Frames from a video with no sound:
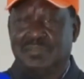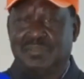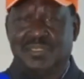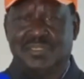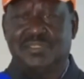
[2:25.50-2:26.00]

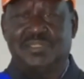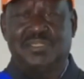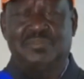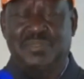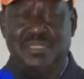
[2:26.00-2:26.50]
But this
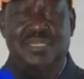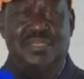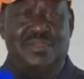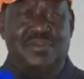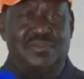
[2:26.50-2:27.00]
is bringing a
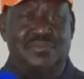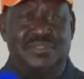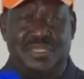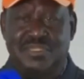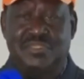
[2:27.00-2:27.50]
lot
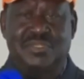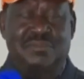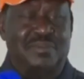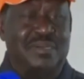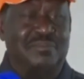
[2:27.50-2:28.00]
of tension
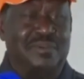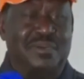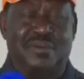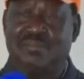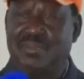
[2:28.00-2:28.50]
among
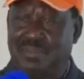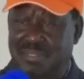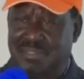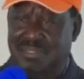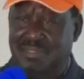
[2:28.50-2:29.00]
our
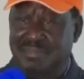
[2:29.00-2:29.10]
members.